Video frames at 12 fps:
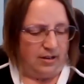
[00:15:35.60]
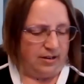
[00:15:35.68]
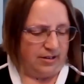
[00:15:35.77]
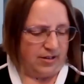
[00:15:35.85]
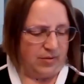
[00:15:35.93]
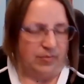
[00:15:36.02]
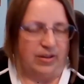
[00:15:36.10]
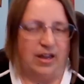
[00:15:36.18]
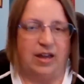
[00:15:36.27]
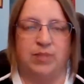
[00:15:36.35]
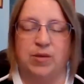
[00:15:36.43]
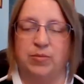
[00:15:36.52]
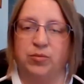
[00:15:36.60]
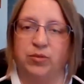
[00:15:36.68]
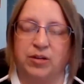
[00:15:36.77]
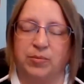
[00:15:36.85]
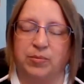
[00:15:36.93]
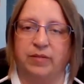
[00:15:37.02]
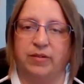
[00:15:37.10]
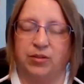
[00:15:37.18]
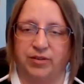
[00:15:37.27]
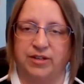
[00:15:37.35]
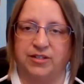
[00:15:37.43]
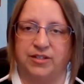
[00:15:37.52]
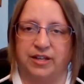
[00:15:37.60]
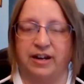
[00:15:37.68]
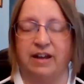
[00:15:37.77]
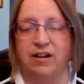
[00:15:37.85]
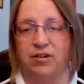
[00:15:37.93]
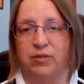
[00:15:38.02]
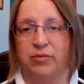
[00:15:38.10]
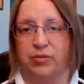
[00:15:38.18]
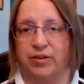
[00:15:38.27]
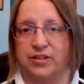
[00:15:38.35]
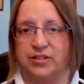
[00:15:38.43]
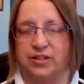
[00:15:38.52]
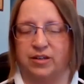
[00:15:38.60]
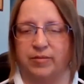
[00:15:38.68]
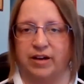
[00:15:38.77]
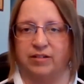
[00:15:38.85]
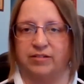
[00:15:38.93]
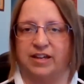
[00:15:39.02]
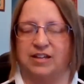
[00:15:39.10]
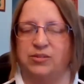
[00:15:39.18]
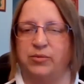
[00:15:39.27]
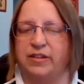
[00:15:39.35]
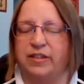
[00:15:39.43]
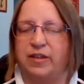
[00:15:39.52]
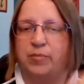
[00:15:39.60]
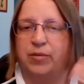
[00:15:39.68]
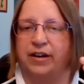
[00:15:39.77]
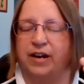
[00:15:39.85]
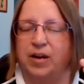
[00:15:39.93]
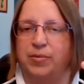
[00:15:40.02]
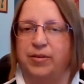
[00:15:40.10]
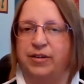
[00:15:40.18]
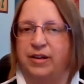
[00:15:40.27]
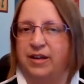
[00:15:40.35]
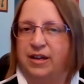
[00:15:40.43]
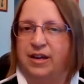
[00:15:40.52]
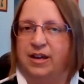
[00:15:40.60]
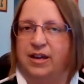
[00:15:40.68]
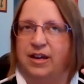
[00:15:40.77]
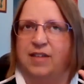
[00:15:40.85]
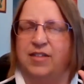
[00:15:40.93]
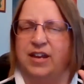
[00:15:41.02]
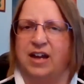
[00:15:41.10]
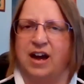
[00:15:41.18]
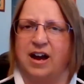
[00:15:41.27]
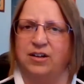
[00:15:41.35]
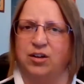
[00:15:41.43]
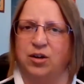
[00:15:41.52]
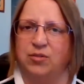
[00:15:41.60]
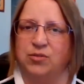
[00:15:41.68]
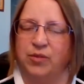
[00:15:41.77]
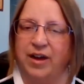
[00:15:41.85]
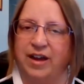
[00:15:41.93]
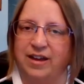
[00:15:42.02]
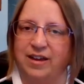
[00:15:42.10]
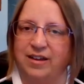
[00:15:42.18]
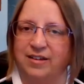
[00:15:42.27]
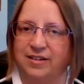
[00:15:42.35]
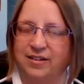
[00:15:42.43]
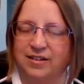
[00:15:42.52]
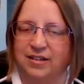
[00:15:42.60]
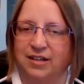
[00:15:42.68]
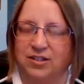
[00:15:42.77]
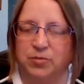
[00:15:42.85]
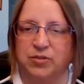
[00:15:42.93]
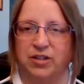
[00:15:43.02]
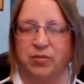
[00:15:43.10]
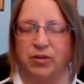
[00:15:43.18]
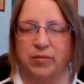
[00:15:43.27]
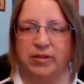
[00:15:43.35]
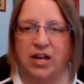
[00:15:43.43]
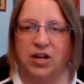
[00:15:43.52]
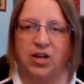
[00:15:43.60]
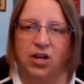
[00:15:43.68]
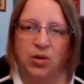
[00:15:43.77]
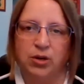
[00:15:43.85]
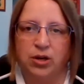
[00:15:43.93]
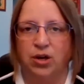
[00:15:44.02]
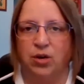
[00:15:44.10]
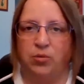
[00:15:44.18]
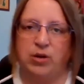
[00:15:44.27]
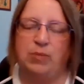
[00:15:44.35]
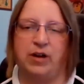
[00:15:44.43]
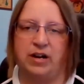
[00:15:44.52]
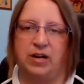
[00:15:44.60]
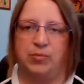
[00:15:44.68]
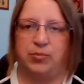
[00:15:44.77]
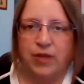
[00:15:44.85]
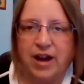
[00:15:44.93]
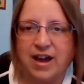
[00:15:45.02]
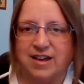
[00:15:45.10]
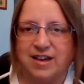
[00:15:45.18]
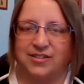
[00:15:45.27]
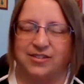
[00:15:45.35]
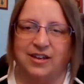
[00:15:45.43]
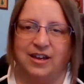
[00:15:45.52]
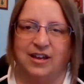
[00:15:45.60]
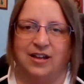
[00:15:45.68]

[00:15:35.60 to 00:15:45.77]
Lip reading: And people were complaining about the race thing, and I agree with the race thing about like it's weird that they bring it up and then it kind of goes away. It's almost like they want to be like, woohoo, we brought up race.